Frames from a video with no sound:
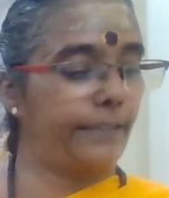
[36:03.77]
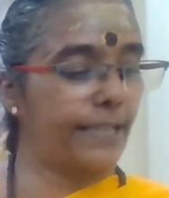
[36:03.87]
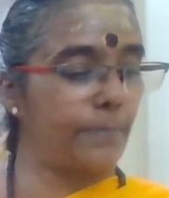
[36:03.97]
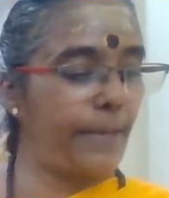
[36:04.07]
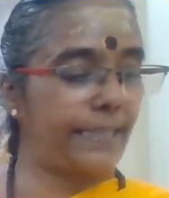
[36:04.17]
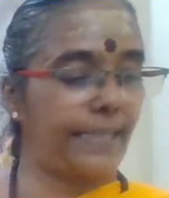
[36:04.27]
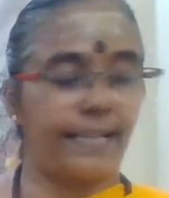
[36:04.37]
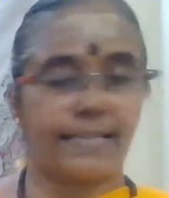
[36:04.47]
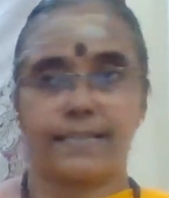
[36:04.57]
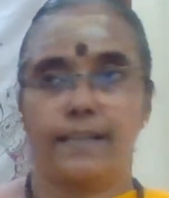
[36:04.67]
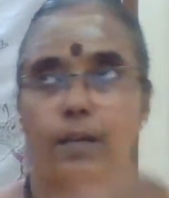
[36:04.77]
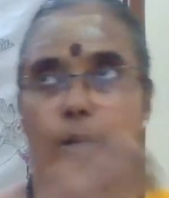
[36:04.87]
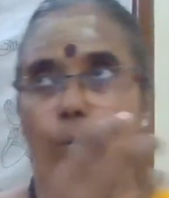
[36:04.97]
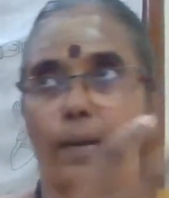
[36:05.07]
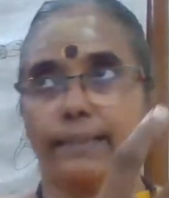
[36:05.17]
this maintains,
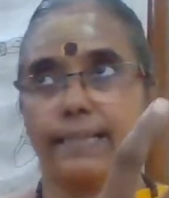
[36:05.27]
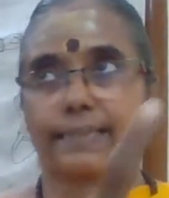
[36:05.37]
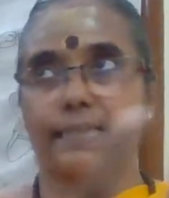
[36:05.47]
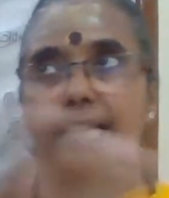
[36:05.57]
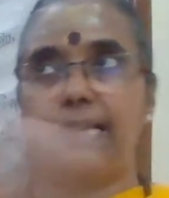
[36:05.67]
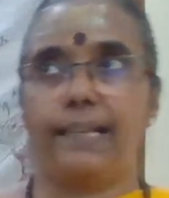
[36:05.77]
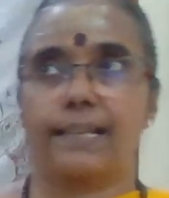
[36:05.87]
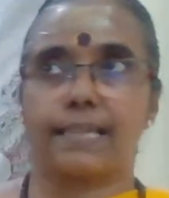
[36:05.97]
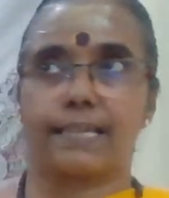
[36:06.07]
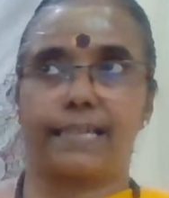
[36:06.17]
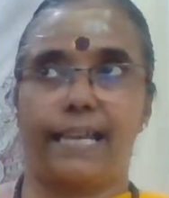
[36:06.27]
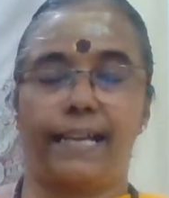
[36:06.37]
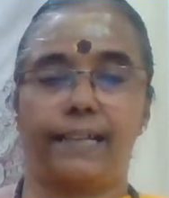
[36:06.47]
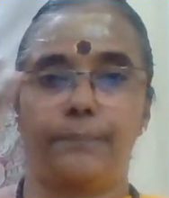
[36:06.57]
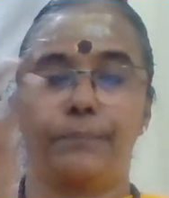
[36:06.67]
when this cleanliness is
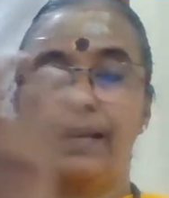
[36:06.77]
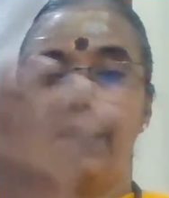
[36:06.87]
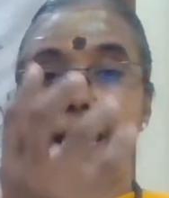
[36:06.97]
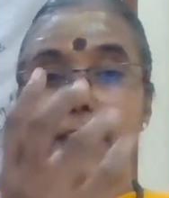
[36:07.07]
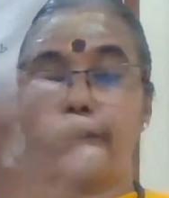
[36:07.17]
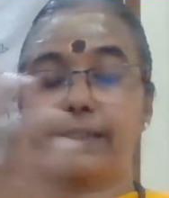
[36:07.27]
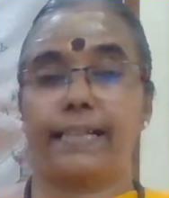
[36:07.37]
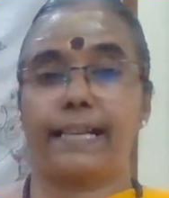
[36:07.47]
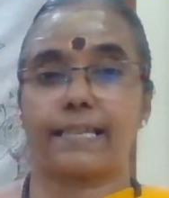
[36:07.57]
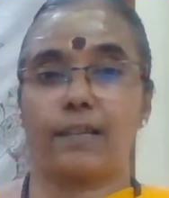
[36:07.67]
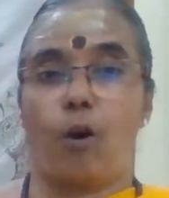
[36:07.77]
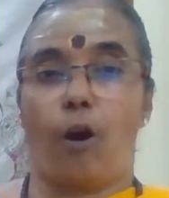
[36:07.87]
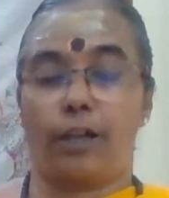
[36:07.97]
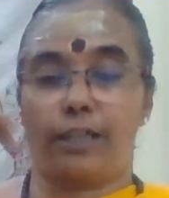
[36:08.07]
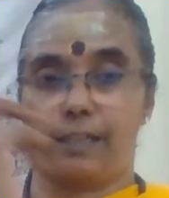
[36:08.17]
there, everything is in
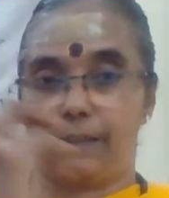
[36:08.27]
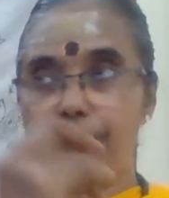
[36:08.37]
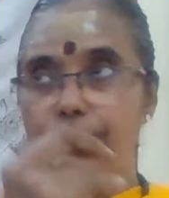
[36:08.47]
order.